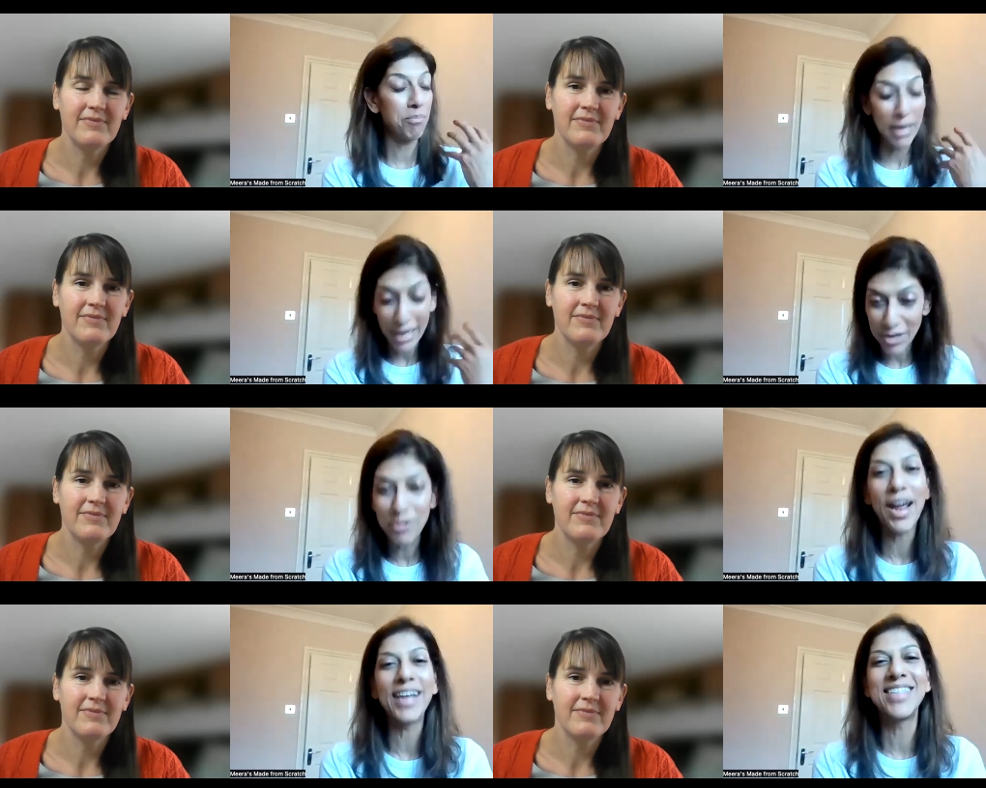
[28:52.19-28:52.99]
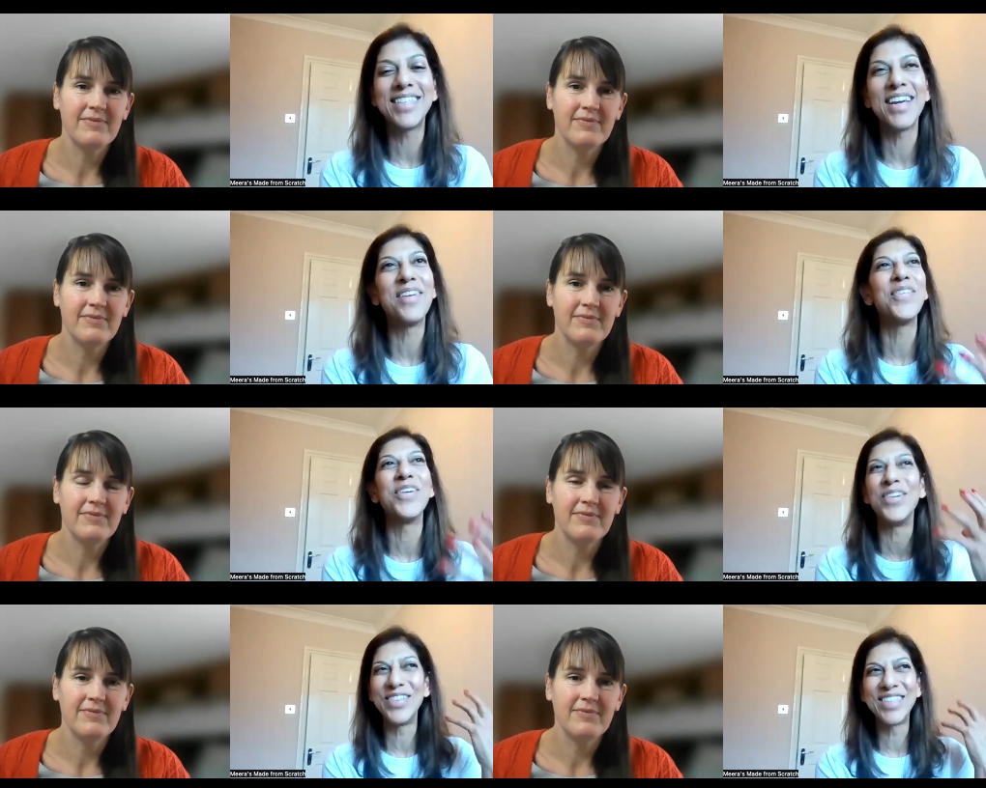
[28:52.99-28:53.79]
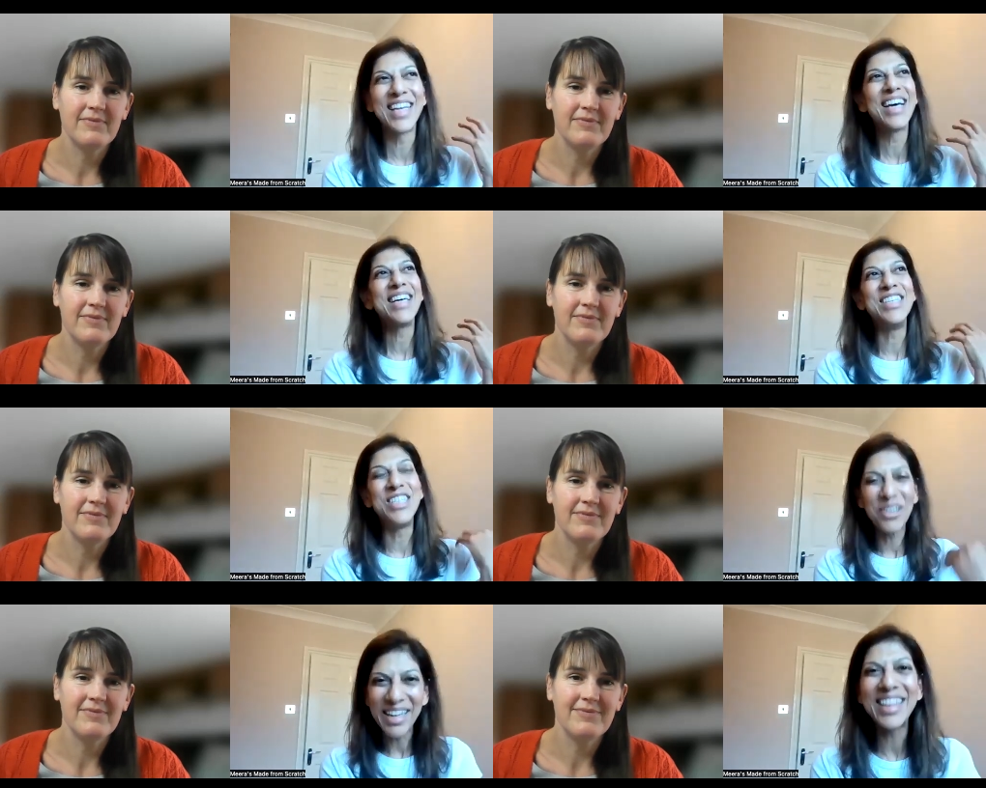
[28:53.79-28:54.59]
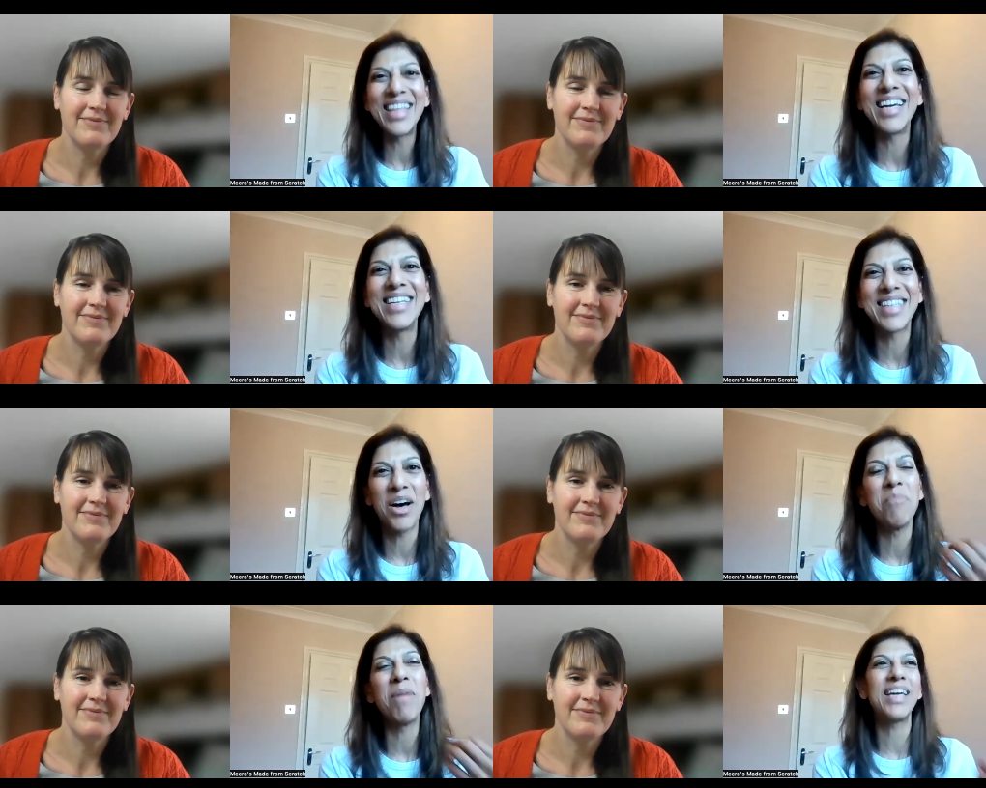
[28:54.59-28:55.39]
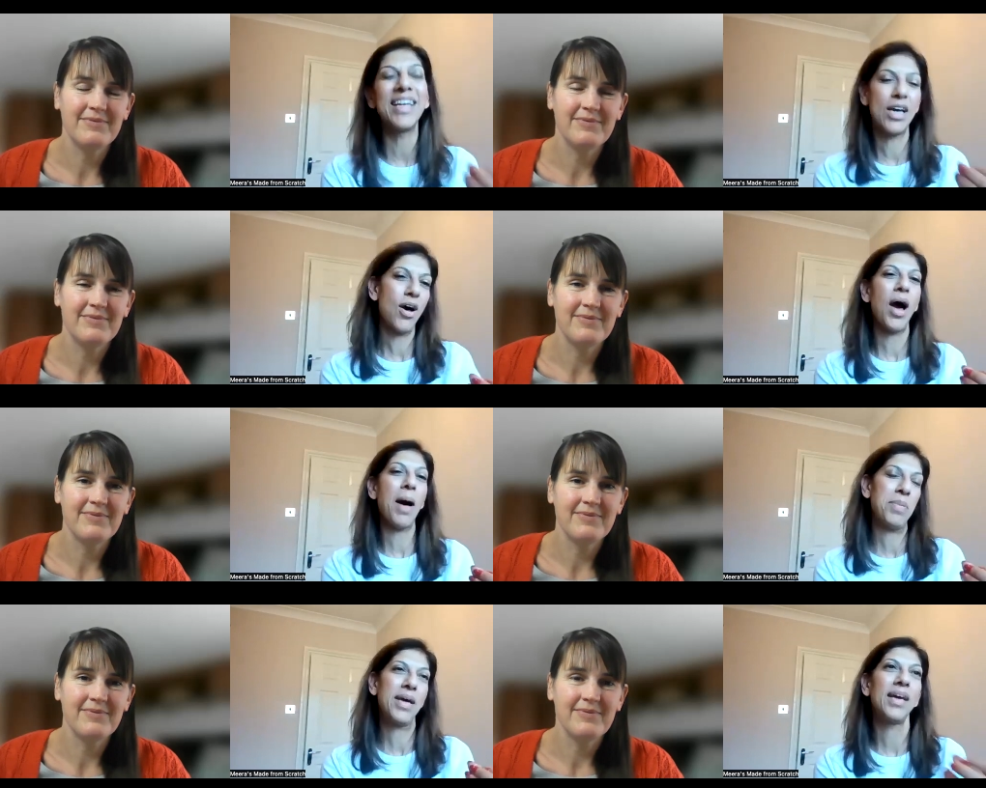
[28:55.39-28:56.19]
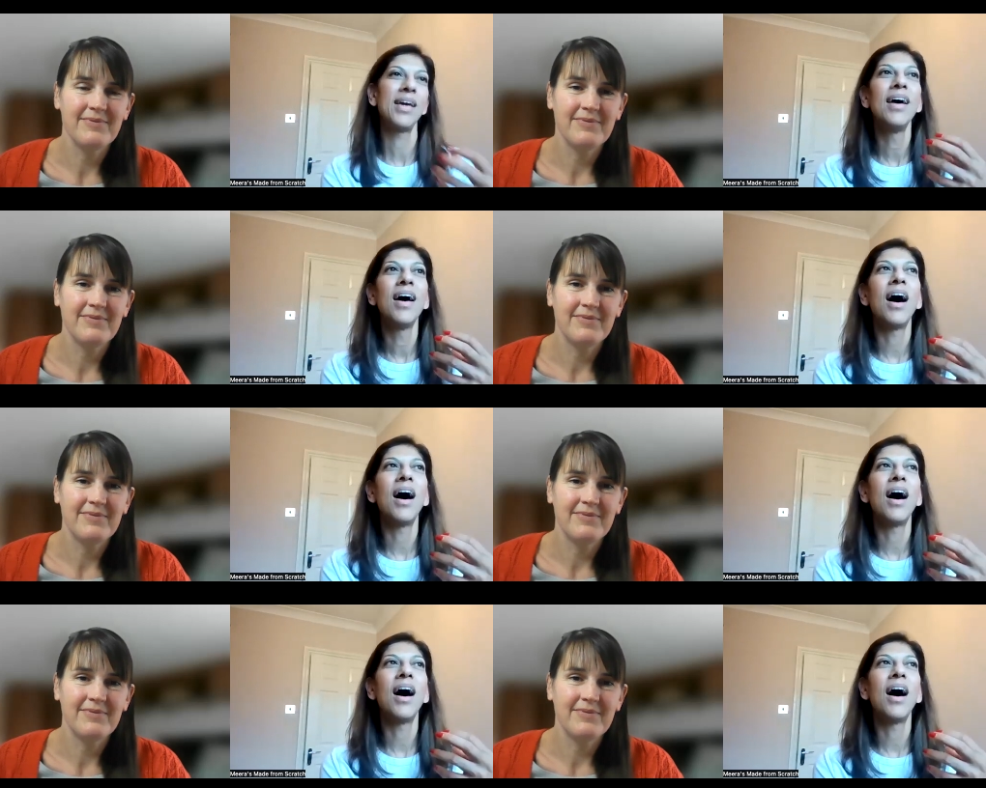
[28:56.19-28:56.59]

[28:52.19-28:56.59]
Speaker 1: being creative, who's doing things that are making her happy,